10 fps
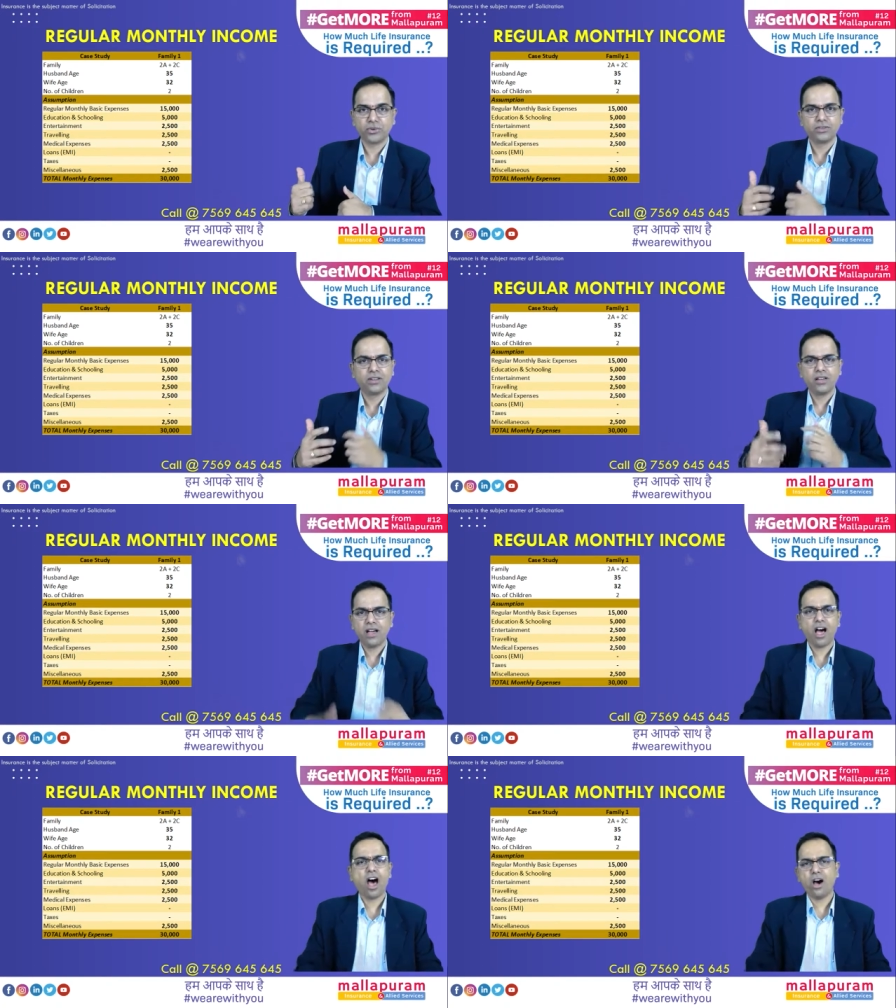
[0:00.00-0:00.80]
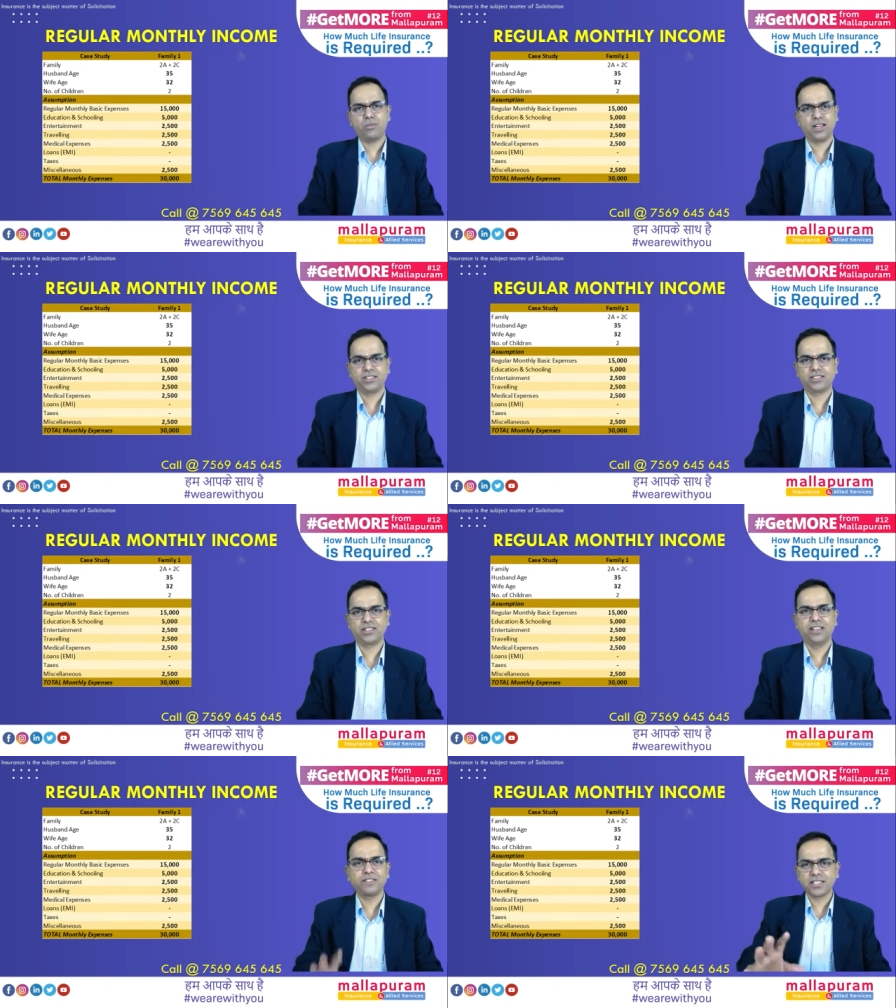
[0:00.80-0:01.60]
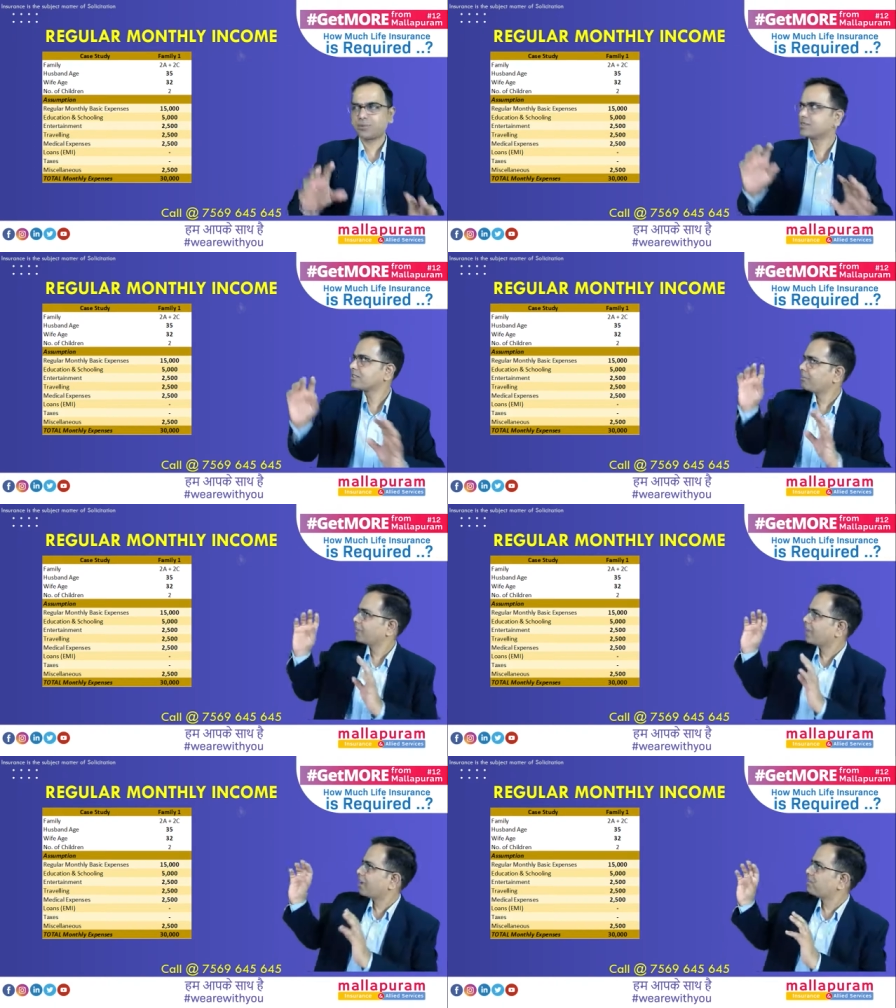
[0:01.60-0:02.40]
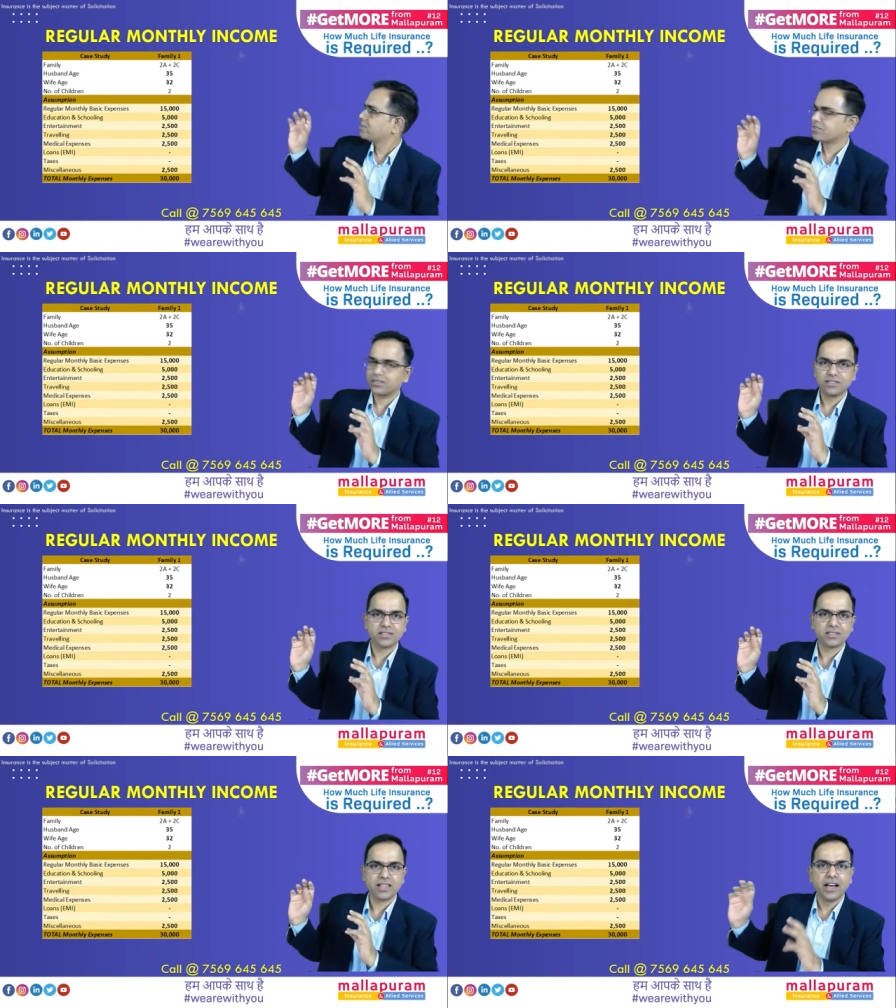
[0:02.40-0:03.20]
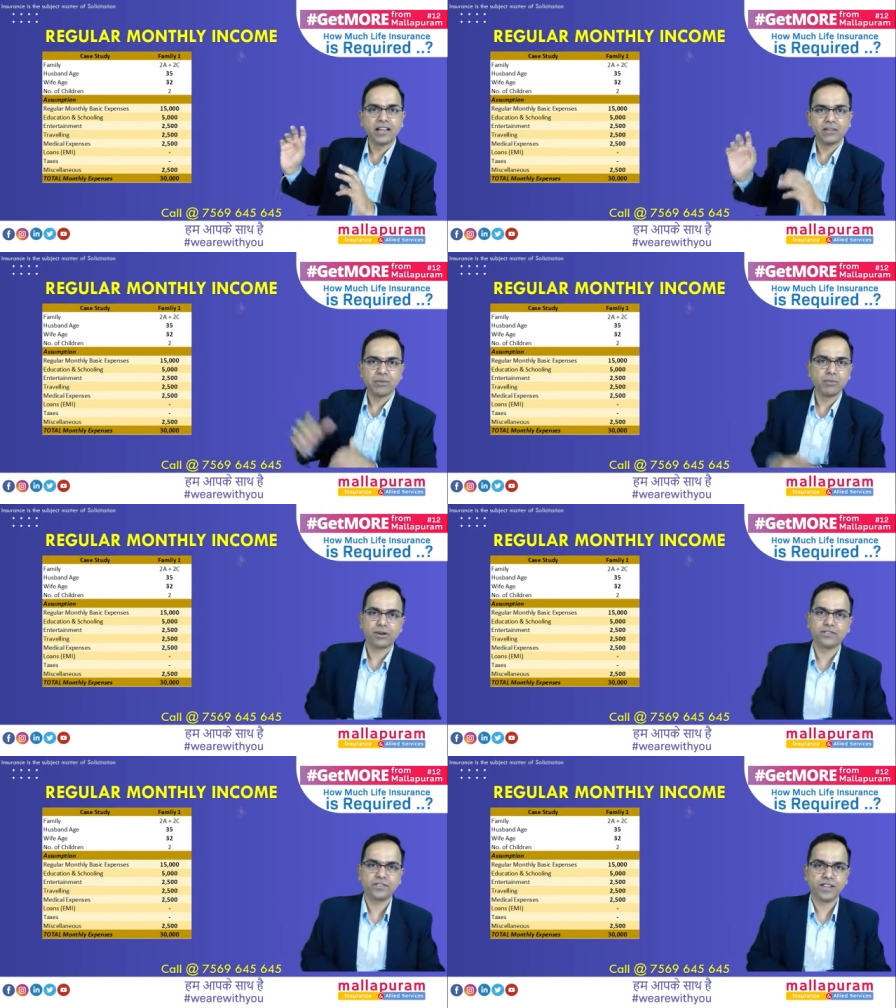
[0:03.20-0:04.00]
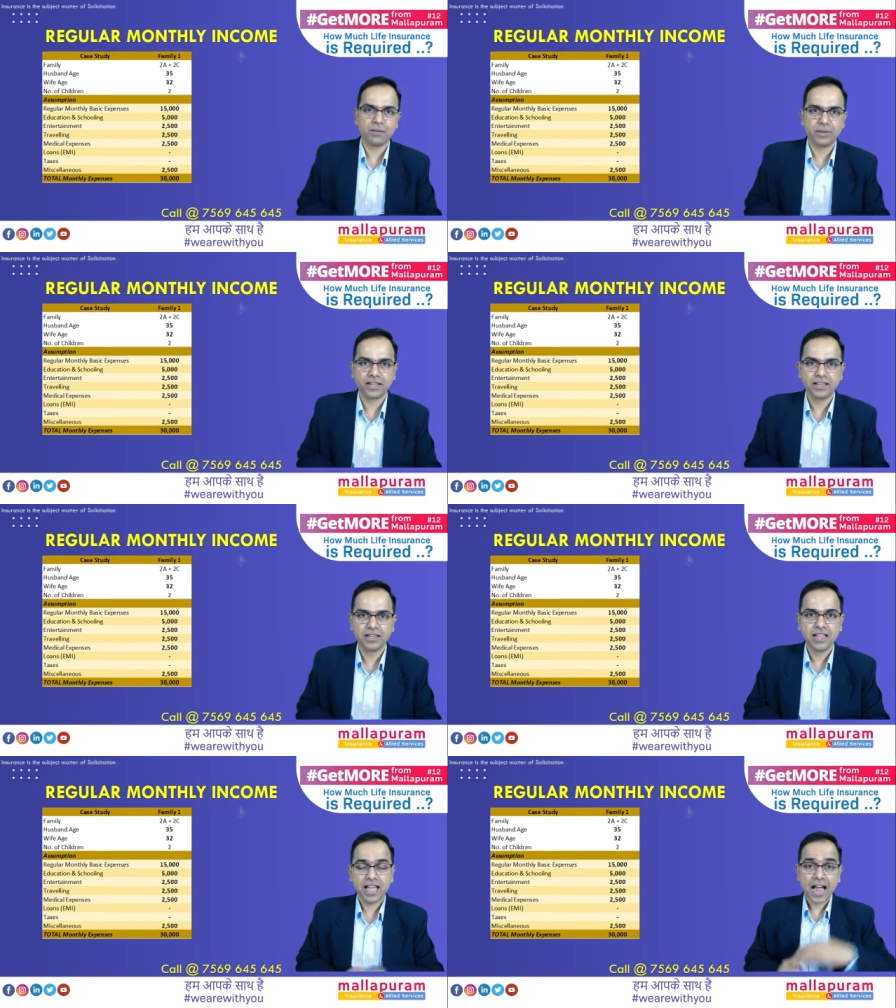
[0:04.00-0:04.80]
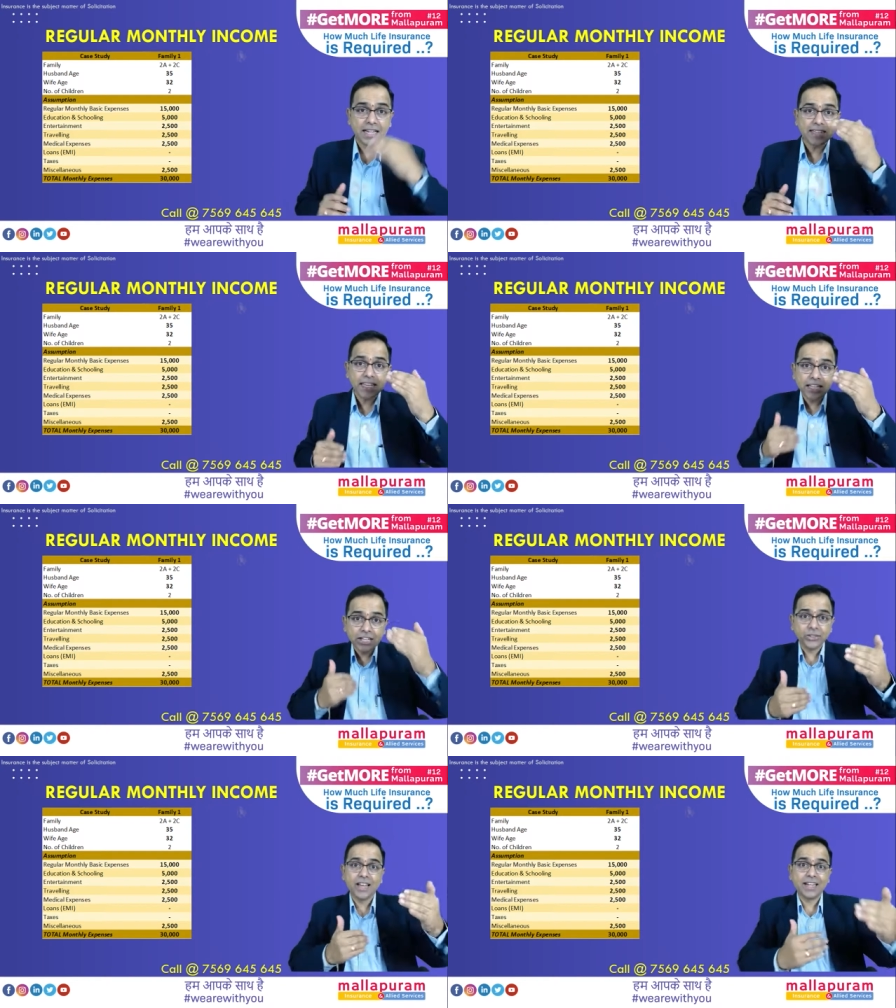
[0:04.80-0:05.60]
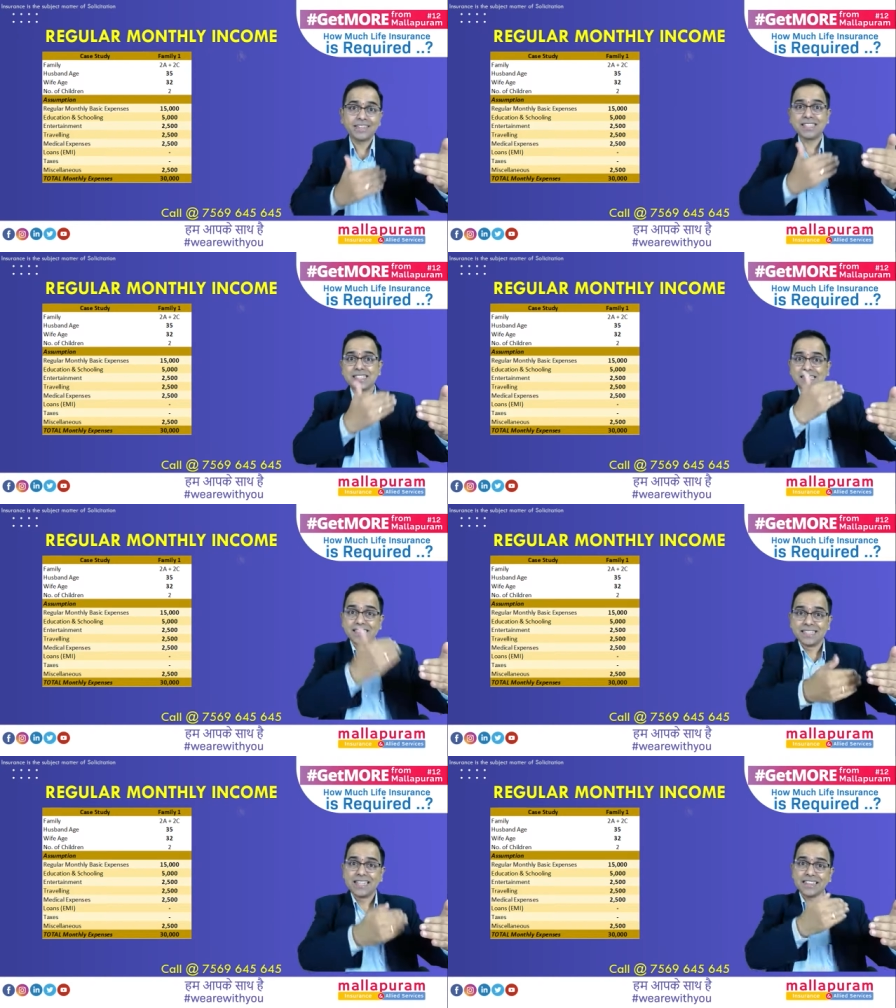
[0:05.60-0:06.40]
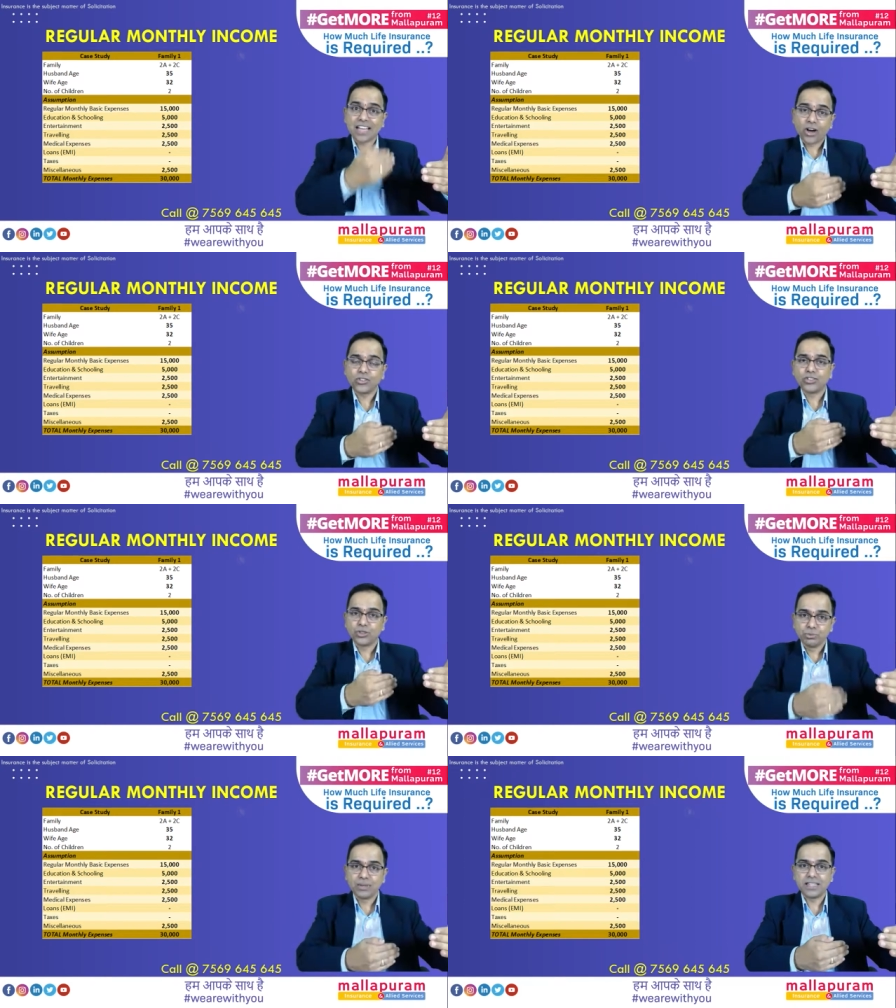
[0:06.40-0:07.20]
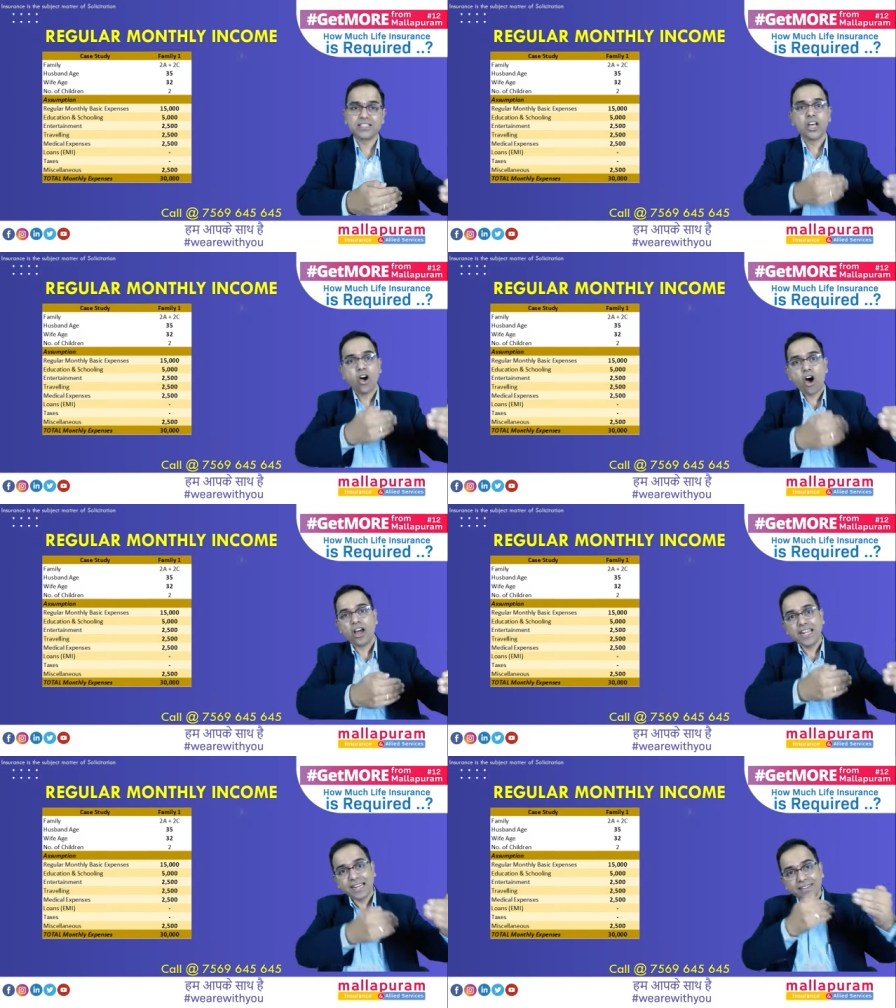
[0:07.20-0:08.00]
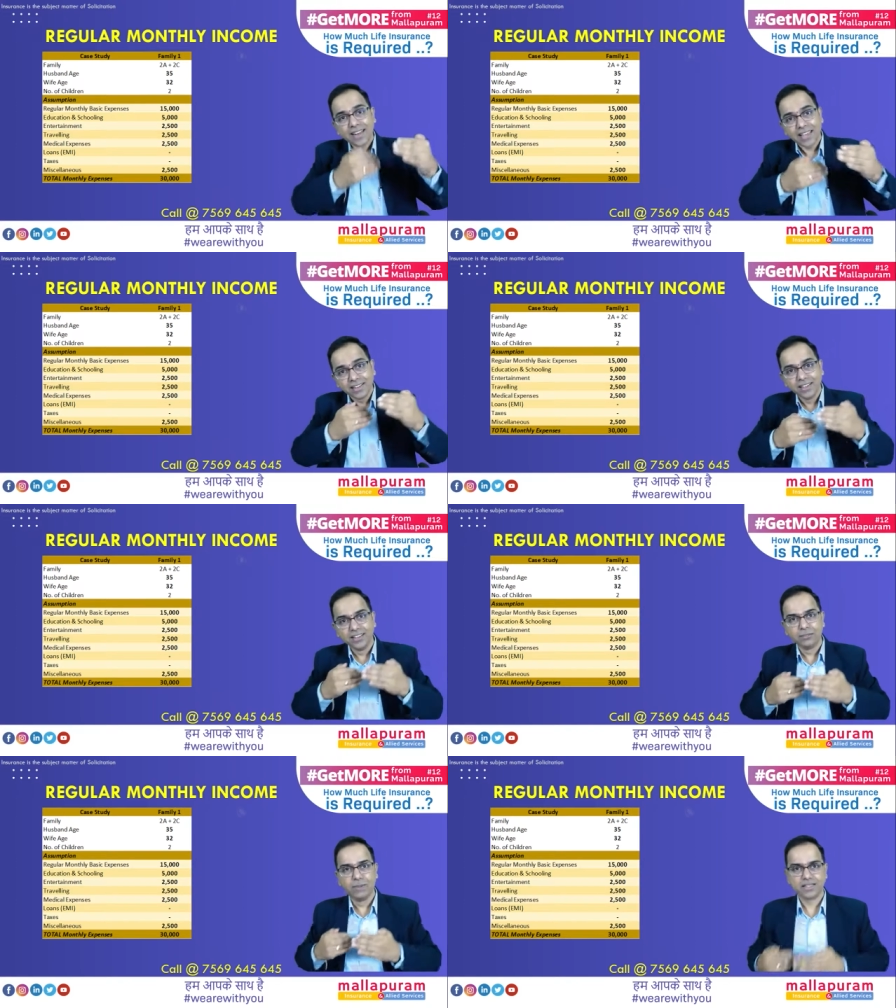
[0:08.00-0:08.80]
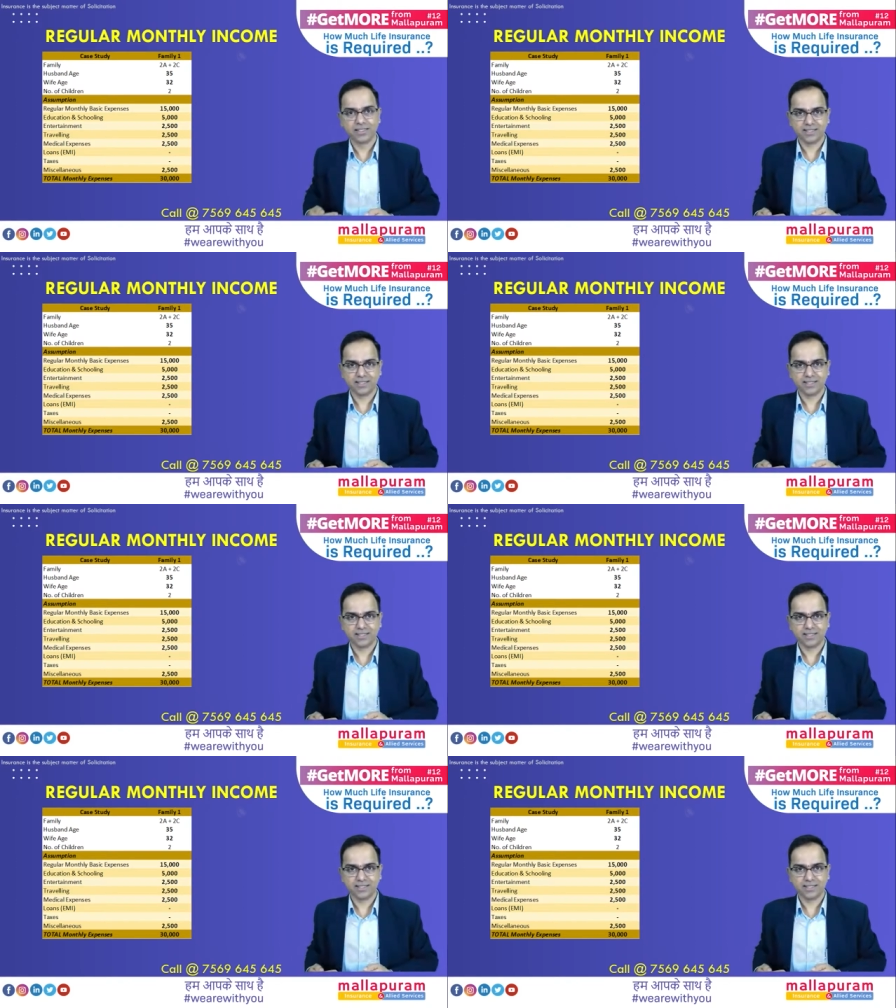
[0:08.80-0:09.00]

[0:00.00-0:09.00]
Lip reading: how much if say suppose something happens to this earning member of the family, and they need to get these 30,000 rupees on a regular basis?